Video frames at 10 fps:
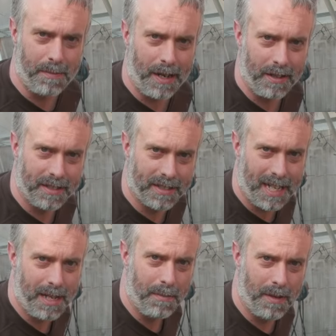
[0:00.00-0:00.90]
about the
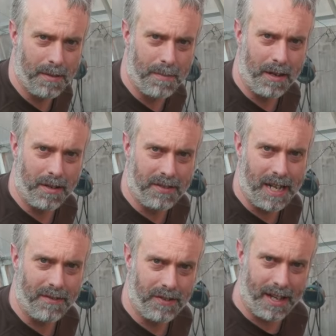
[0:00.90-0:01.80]
same amount of
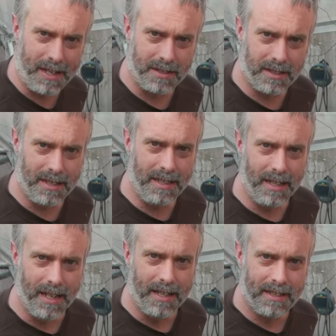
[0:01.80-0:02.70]
depth as
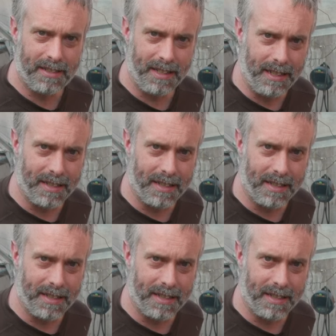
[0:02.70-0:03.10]
the seed